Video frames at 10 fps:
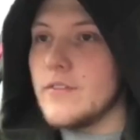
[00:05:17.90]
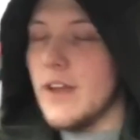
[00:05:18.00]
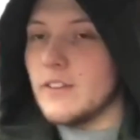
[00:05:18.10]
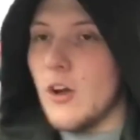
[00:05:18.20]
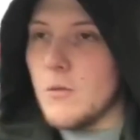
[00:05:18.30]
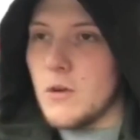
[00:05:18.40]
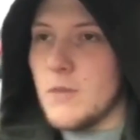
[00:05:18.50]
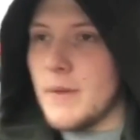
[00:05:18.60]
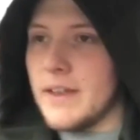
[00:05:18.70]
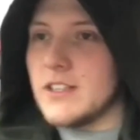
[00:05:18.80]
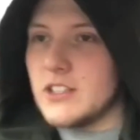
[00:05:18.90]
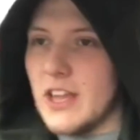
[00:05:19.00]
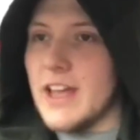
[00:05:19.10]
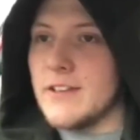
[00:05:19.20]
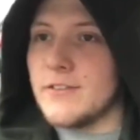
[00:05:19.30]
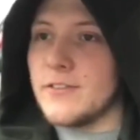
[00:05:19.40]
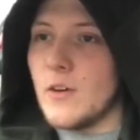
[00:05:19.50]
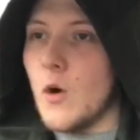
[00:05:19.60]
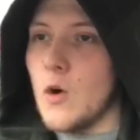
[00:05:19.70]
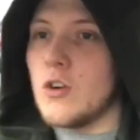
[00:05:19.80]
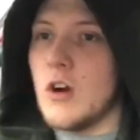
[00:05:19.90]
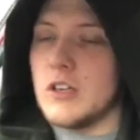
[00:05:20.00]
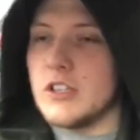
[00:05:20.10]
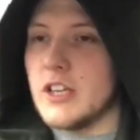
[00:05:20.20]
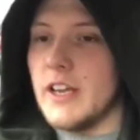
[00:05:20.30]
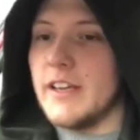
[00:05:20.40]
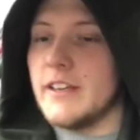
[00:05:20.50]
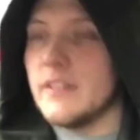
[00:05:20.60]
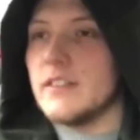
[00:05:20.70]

they don't want to be stiff or crunchy.